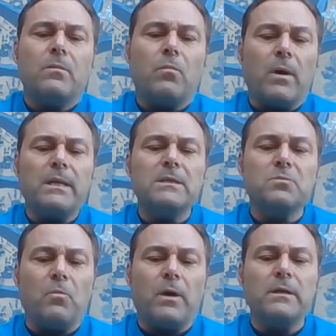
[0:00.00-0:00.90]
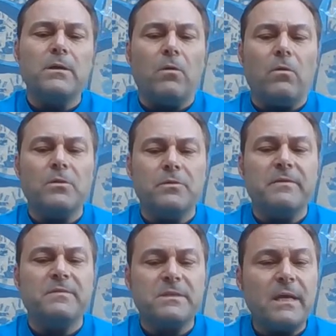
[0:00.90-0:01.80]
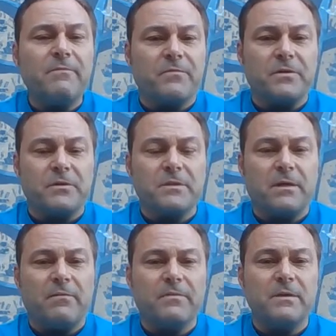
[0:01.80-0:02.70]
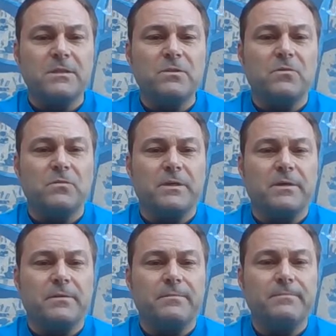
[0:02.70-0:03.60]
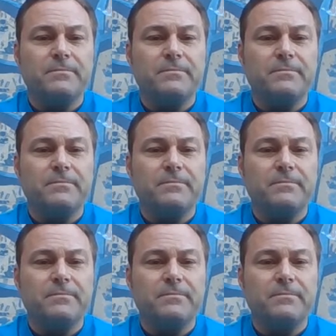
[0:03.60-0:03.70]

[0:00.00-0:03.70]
What is one goal you have set for yourself this school year?